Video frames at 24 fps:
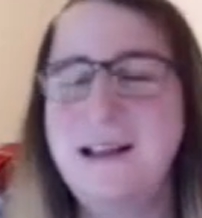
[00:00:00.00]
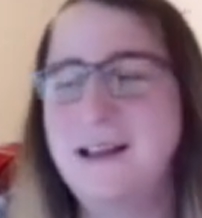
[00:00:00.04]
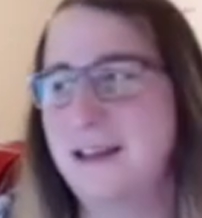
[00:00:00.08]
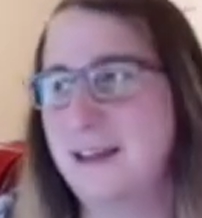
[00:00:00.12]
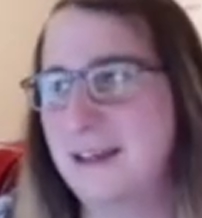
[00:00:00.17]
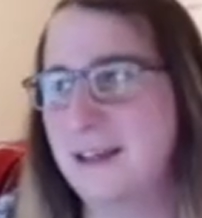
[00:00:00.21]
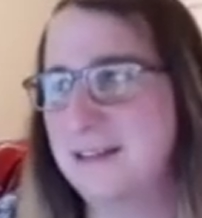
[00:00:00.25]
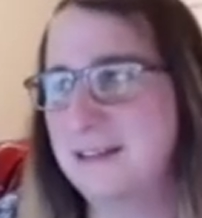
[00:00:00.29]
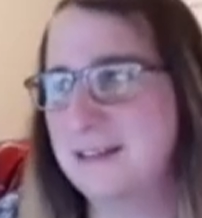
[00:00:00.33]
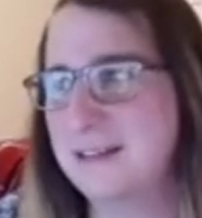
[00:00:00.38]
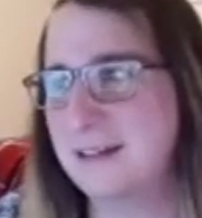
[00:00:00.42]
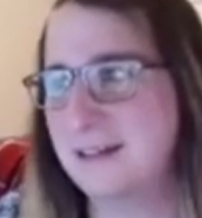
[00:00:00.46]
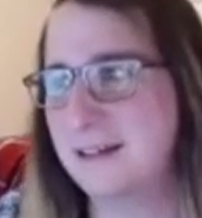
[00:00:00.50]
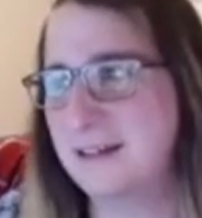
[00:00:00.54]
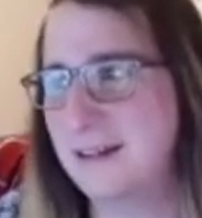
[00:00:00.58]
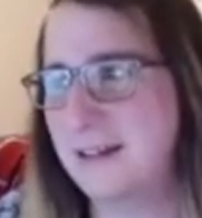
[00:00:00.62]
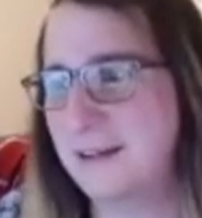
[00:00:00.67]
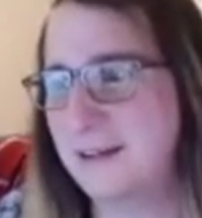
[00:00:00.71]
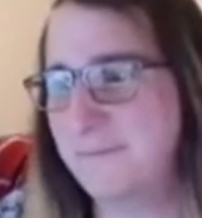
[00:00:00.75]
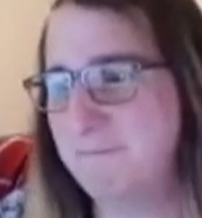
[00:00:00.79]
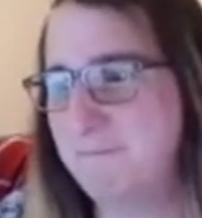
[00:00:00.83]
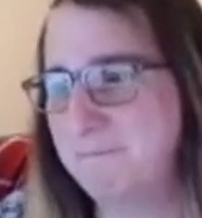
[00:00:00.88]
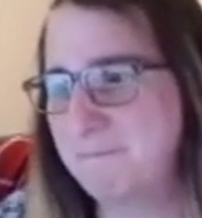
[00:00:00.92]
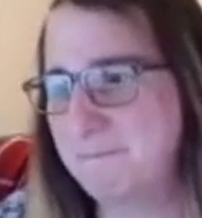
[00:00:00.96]
And,
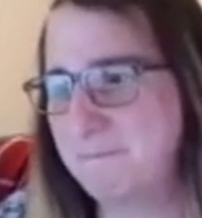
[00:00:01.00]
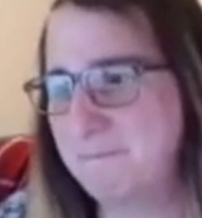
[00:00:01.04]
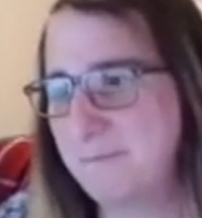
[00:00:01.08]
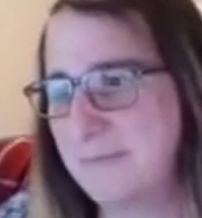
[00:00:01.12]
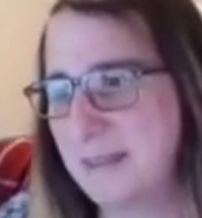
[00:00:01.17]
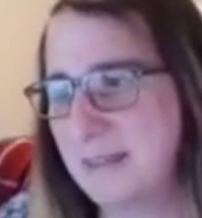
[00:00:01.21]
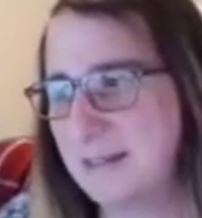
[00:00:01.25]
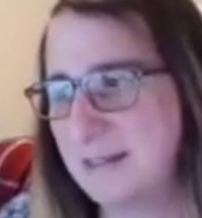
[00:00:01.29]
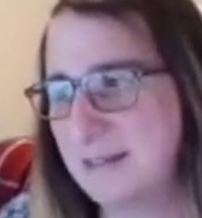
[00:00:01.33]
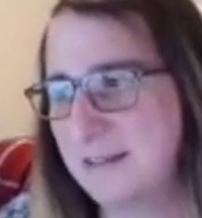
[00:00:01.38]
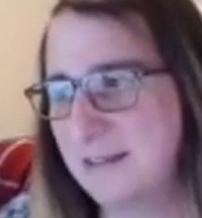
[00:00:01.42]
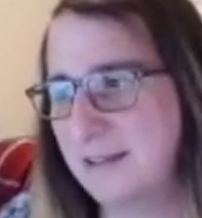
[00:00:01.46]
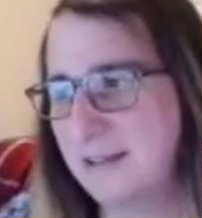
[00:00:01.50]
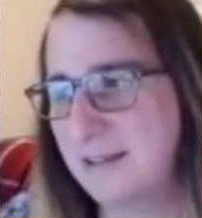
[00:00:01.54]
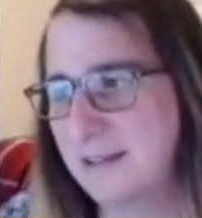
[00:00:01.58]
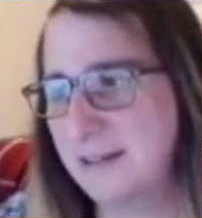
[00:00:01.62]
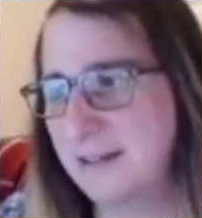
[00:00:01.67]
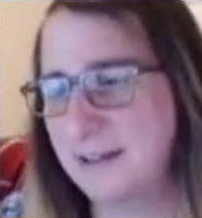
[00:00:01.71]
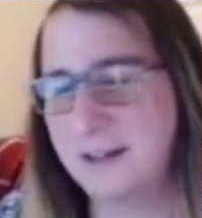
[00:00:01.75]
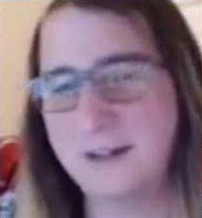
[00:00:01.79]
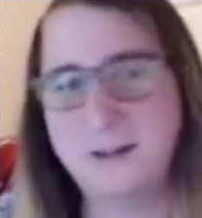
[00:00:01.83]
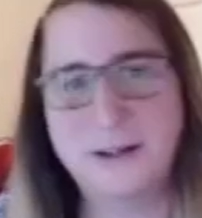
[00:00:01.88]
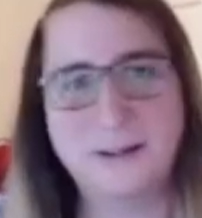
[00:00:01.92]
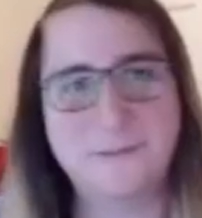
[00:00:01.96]

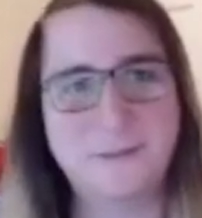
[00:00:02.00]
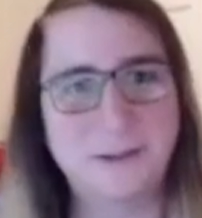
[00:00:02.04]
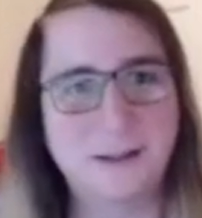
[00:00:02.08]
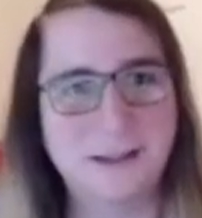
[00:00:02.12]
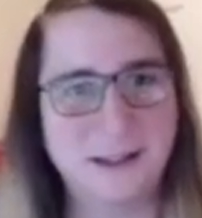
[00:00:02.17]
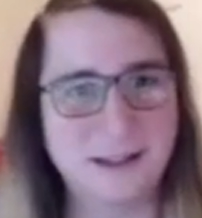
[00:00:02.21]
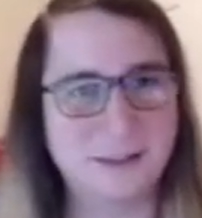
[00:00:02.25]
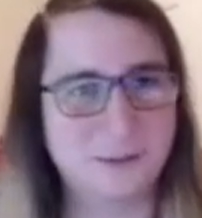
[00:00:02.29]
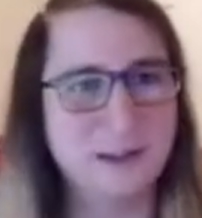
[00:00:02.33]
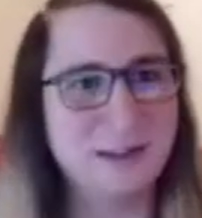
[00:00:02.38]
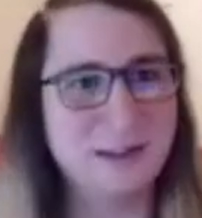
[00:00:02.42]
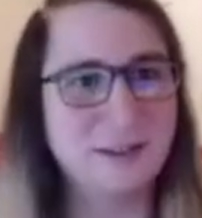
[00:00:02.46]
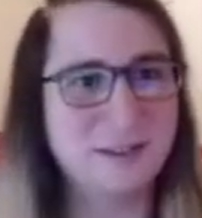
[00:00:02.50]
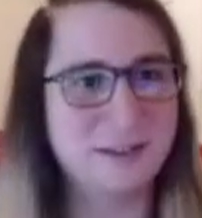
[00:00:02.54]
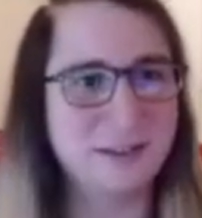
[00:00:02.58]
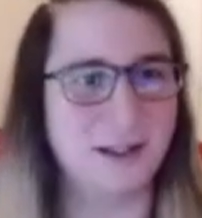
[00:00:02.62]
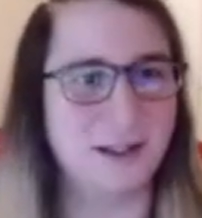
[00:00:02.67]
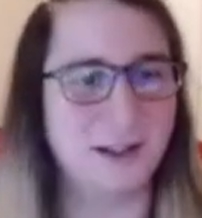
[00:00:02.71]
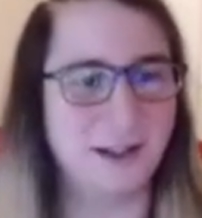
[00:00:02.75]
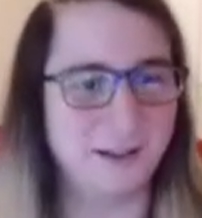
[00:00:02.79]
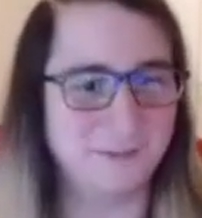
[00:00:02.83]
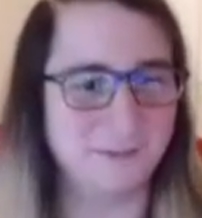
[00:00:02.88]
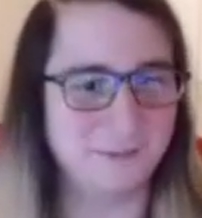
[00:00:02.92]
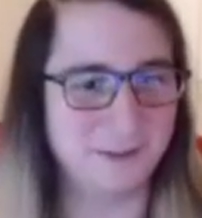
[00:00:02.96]
you know, if you liked what you
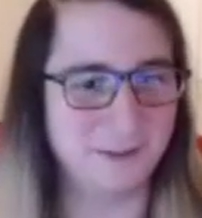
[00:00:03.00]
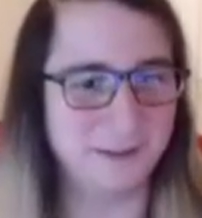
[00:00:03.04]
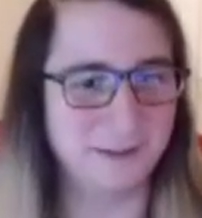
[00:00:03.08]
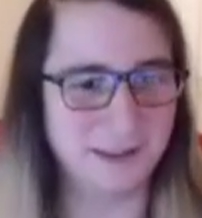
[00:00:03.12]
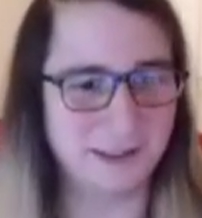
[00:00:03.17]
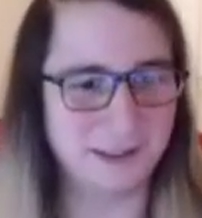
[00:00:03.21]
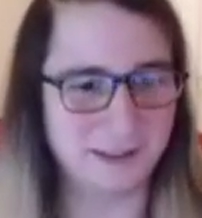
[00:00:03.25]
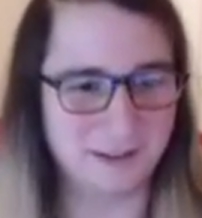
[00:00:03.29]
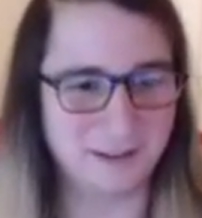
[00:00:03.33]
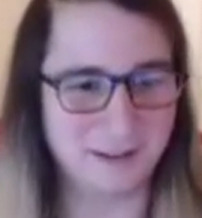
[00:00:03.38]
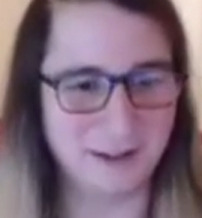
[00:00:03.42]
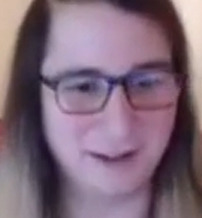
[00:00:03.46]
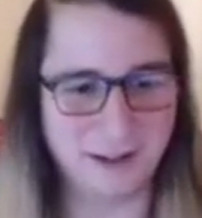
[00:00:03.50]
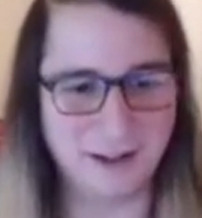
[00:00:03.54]
saw, if you like,